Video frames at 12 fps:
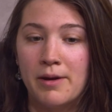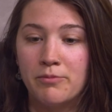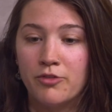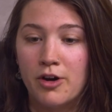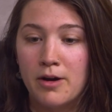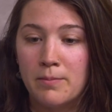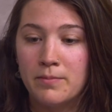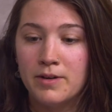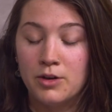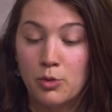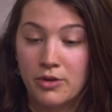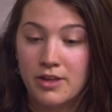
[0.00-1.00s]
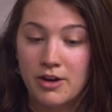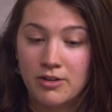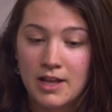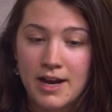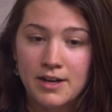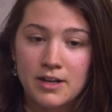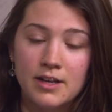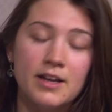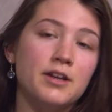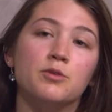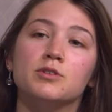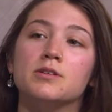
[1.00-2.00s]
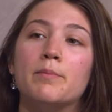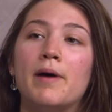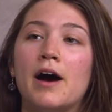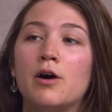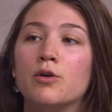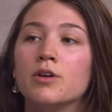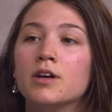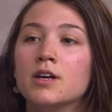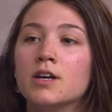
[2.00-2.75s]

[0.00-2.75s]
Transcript: I'm from in North Carolina, and it was about